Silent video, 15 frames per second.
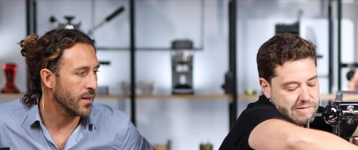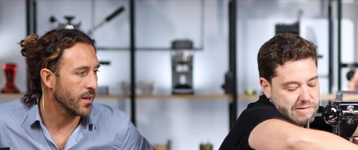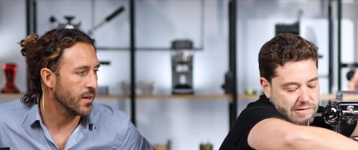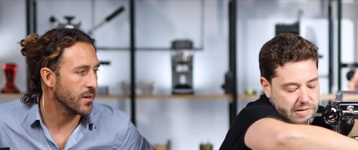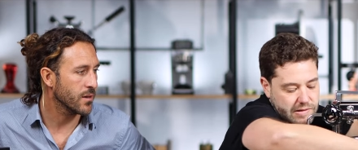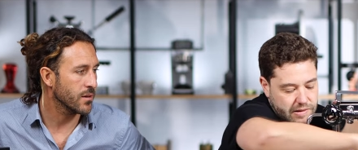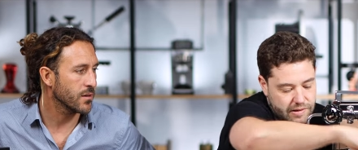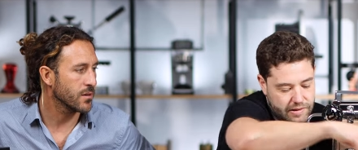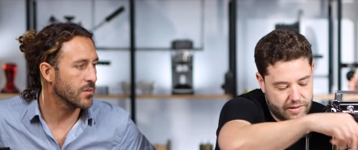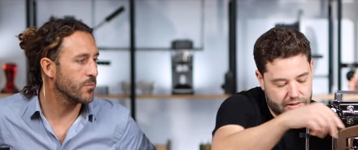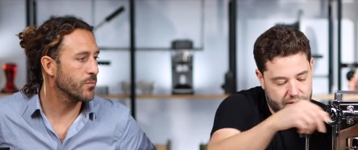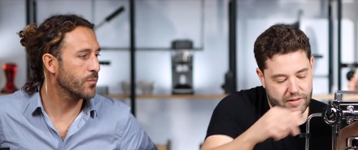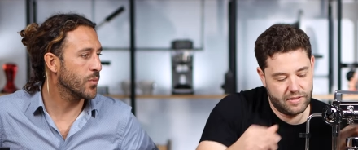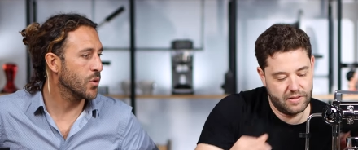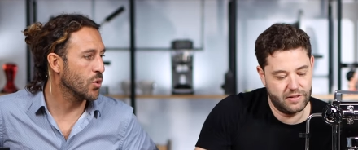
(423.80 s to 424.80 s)
Speaker 1: And
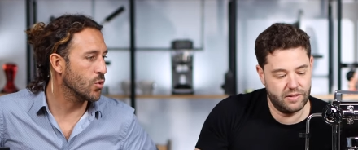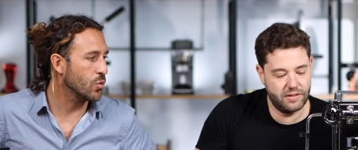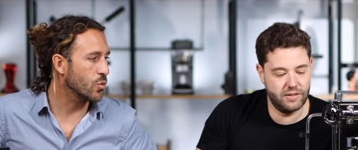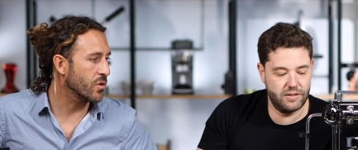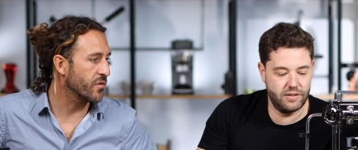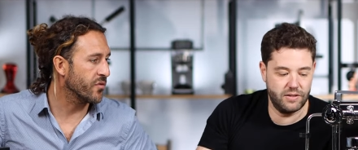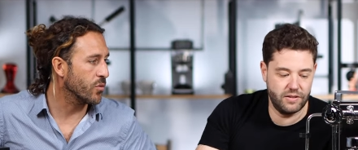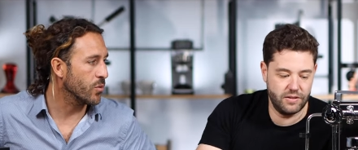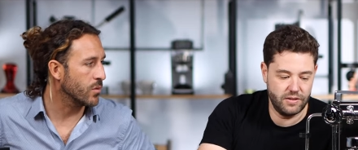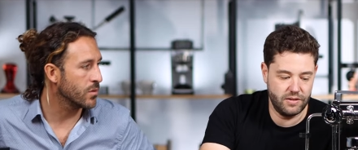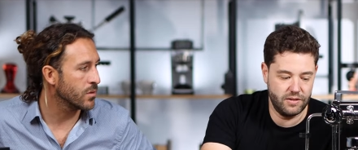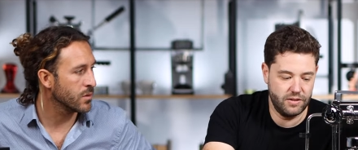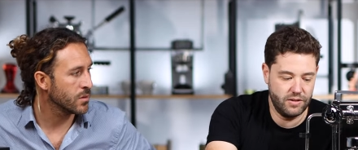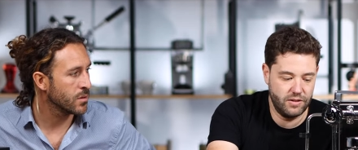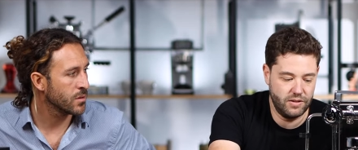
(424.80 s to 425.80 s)
beautiful.
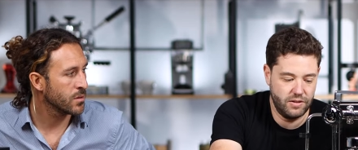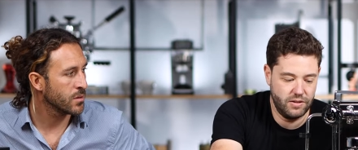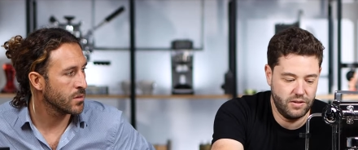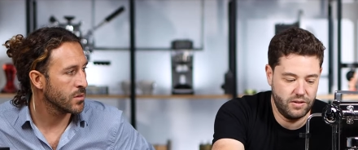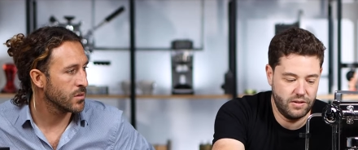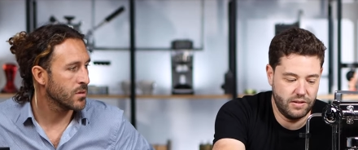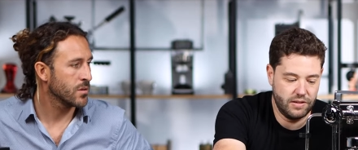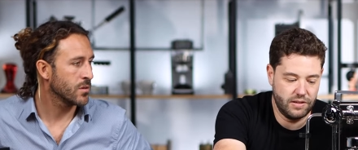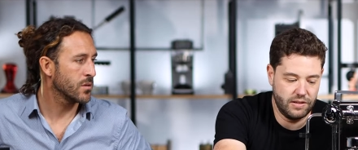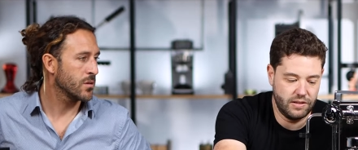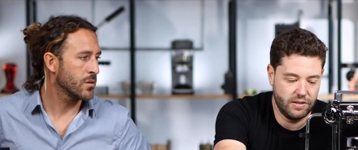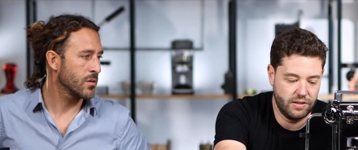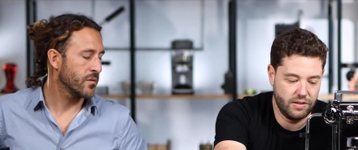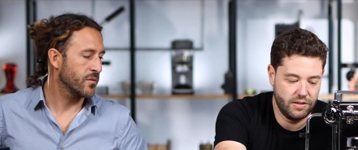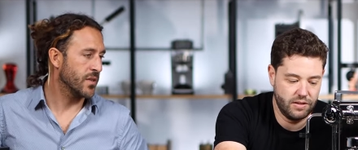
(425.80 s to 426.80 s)

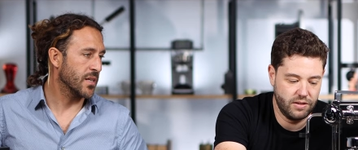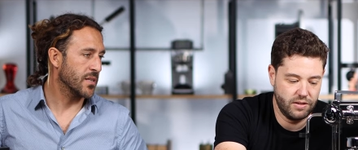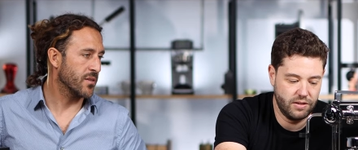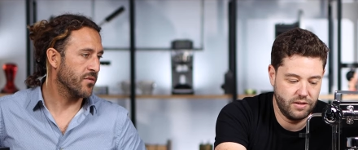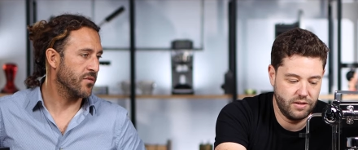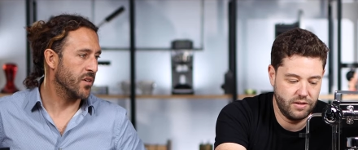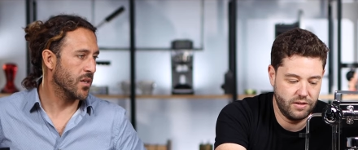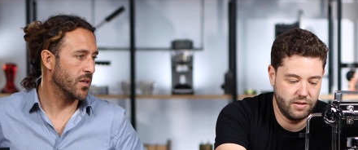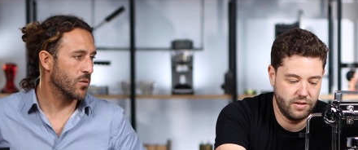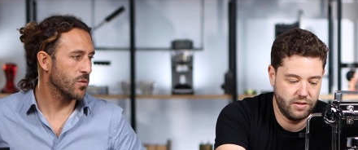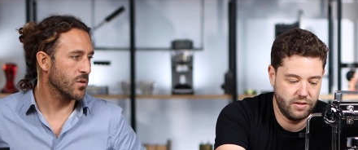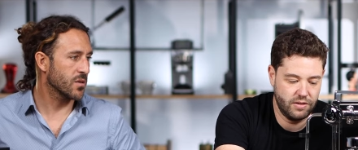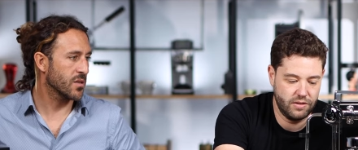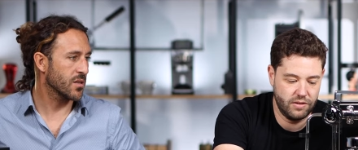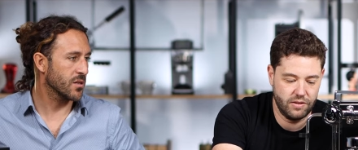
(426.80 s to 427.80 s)
That's a very
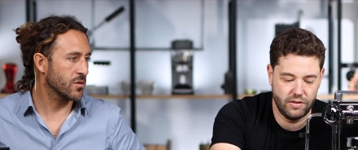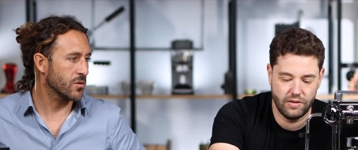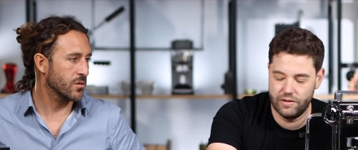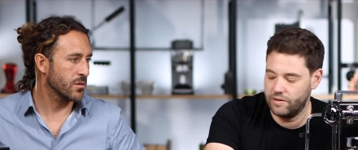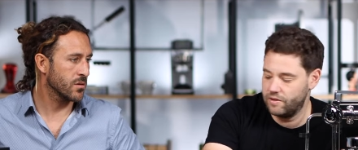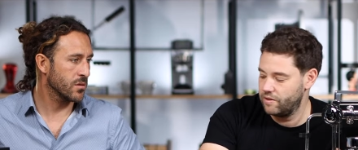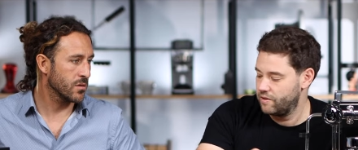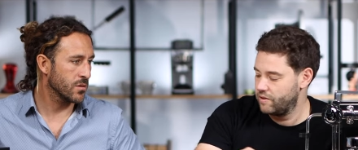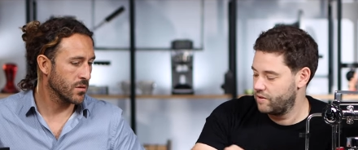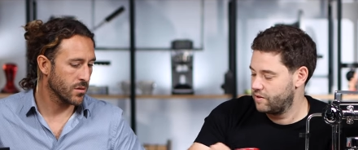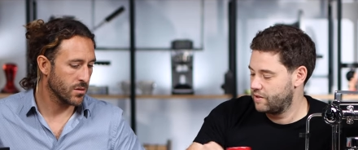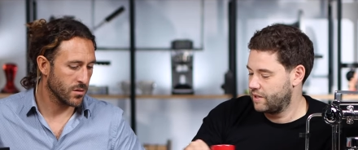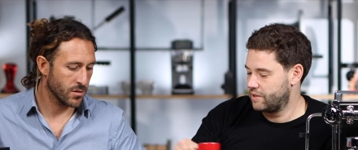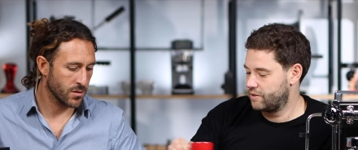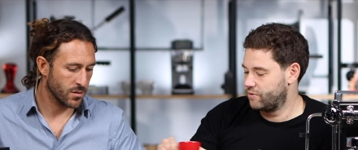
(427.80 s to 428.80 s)
good extraction.
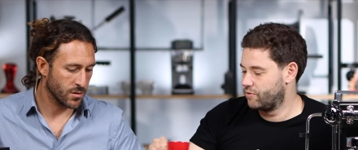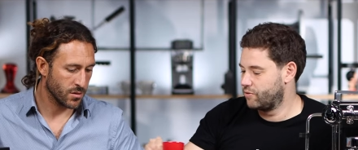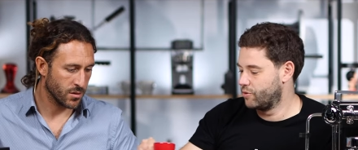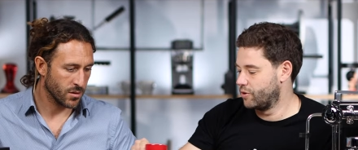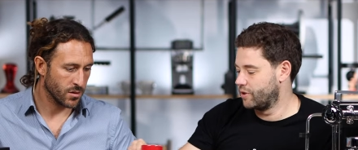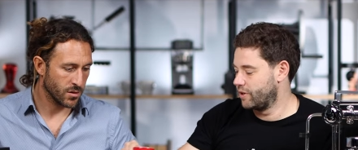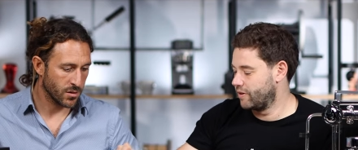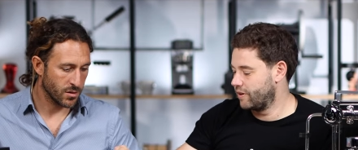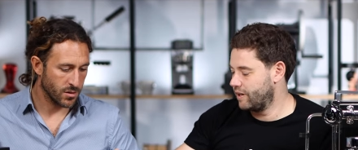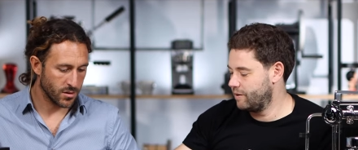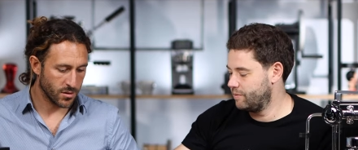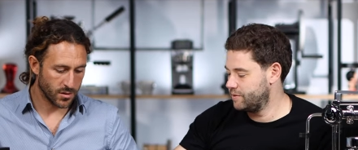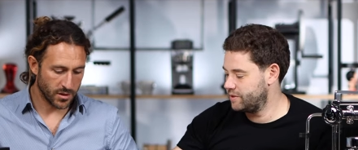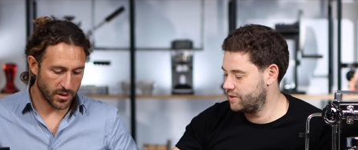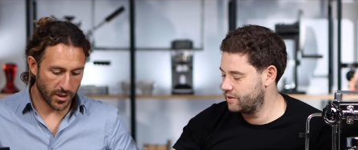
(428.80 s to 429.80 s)
Speaker 2: That's 40
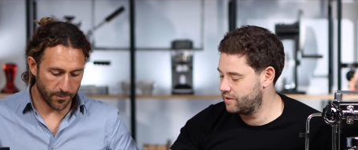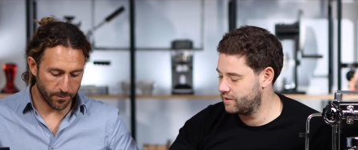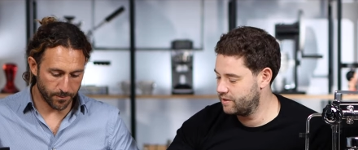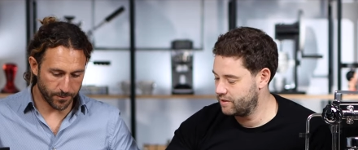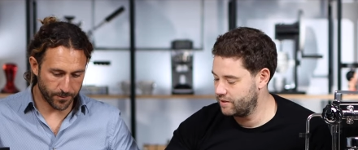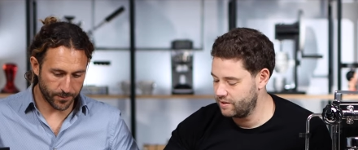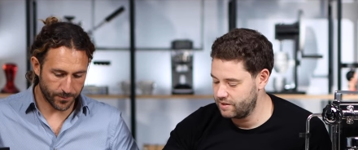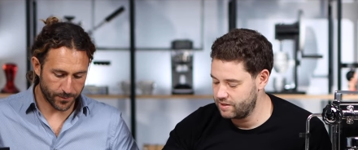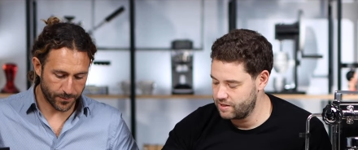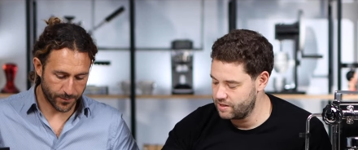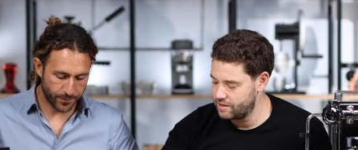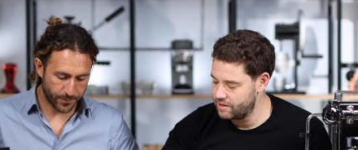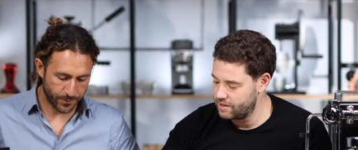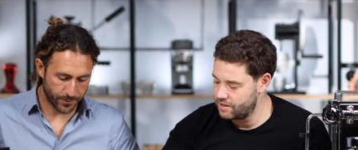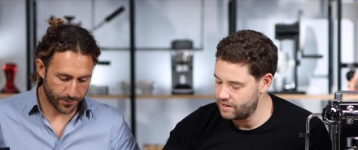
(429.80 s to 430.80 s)
grams? Yep.
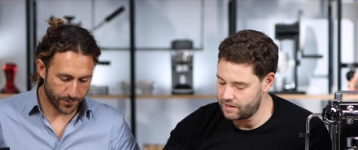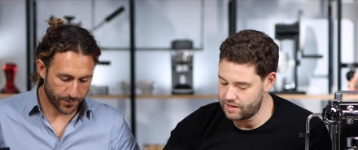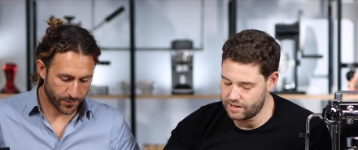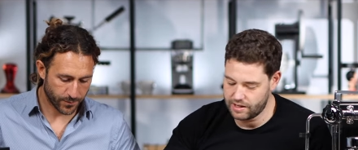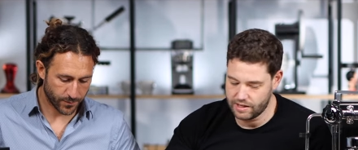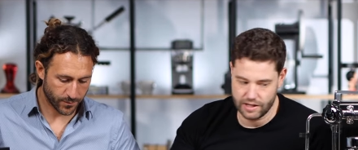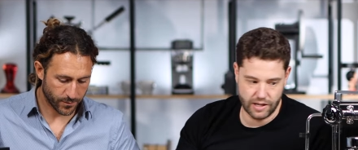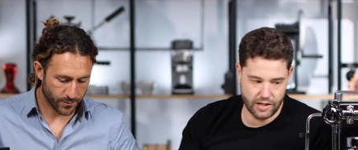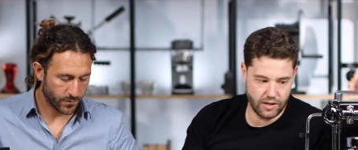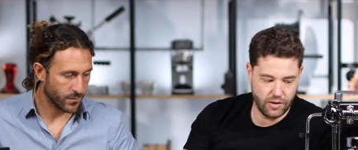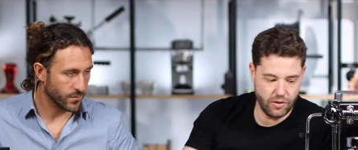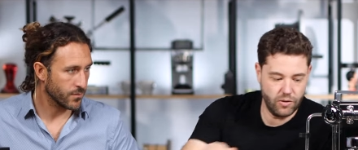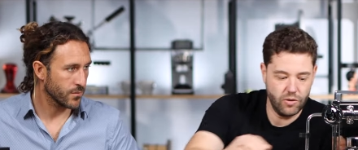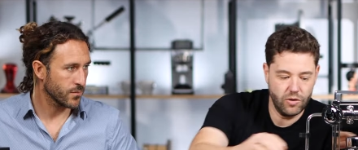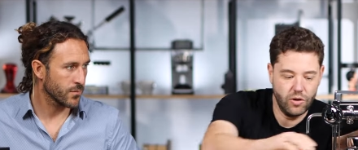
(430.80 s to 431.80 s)
And
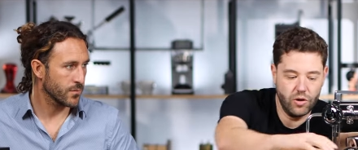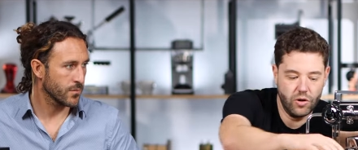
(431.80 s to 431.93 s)
now,